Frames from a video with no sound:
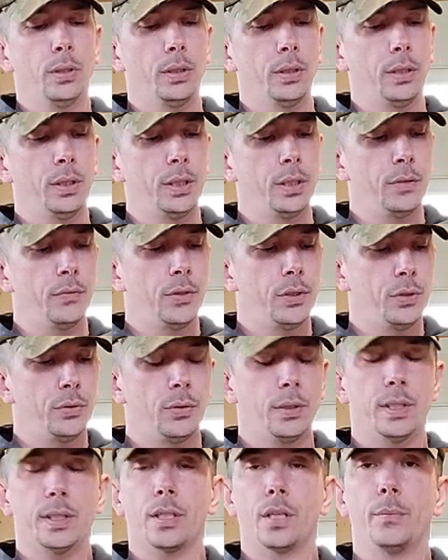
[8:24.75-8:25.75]
the individual
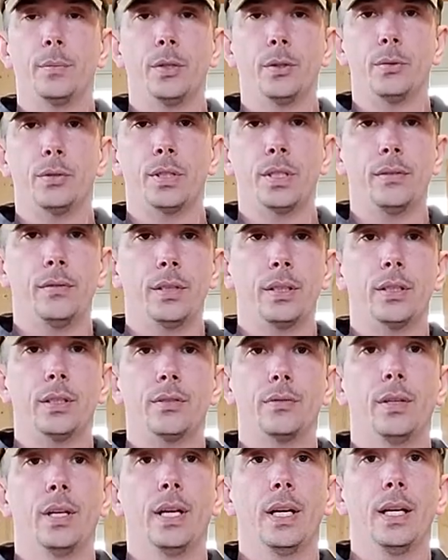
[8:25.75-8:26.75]
that's going to be receiving this
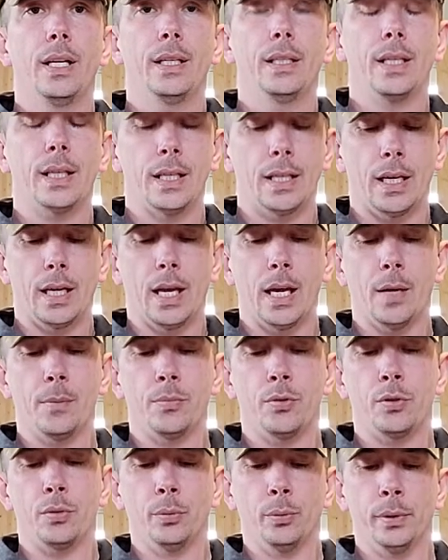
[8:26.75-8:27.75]
flag, and they
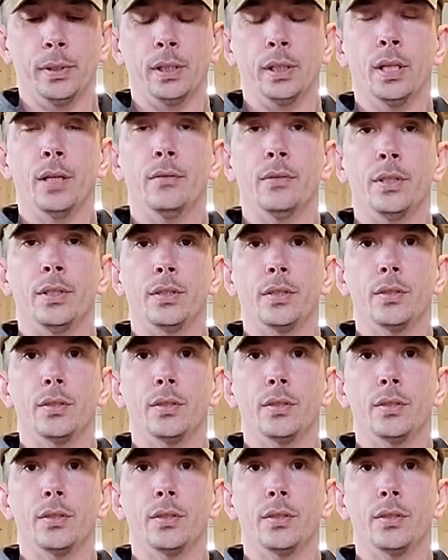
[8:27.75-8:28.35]
absolutely love it.